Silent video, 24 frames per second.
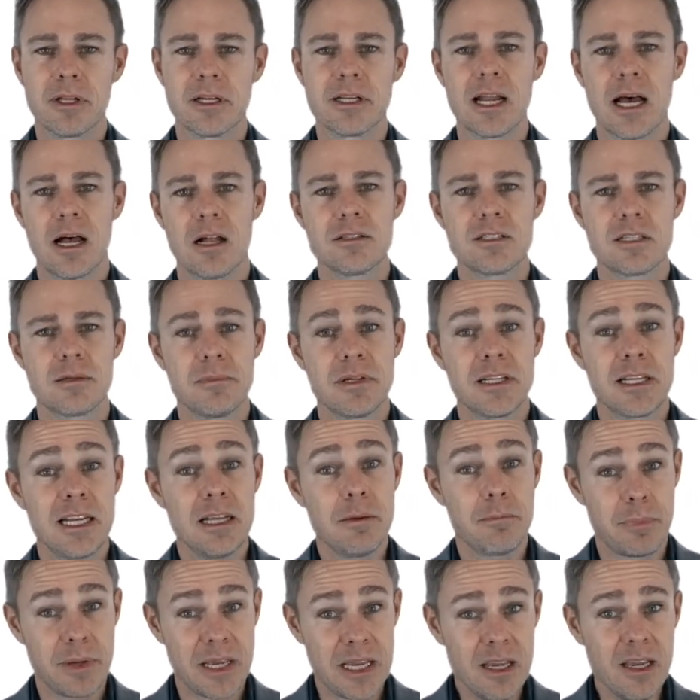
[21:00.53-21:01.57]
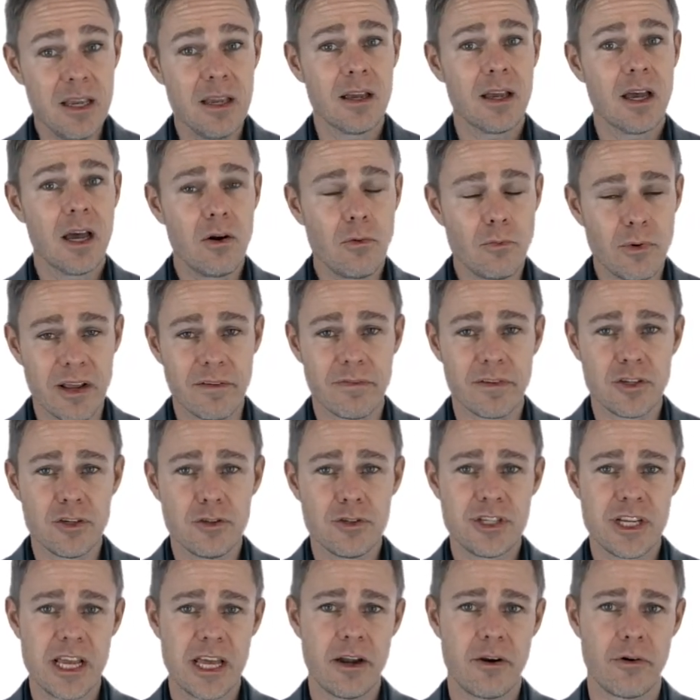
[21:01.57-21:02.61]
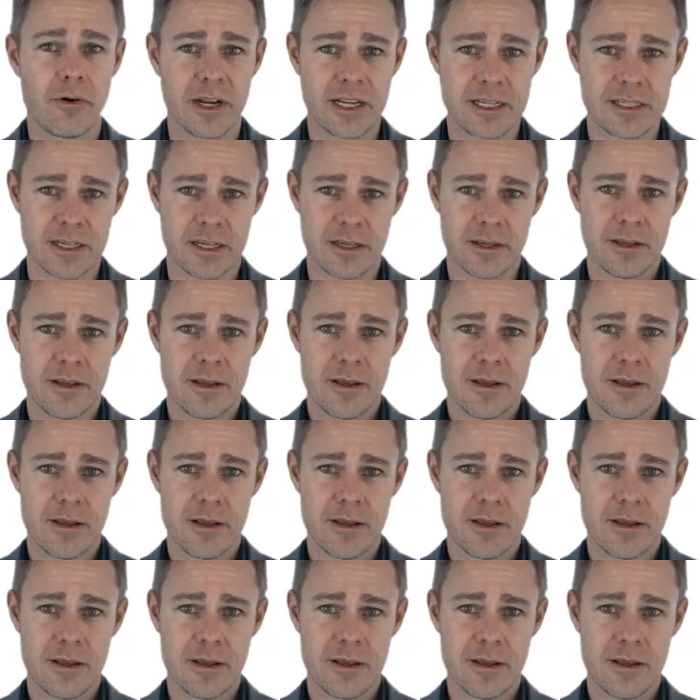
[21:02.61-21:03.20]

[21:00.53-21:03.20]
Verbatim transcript: and ultimately be a revenue generator.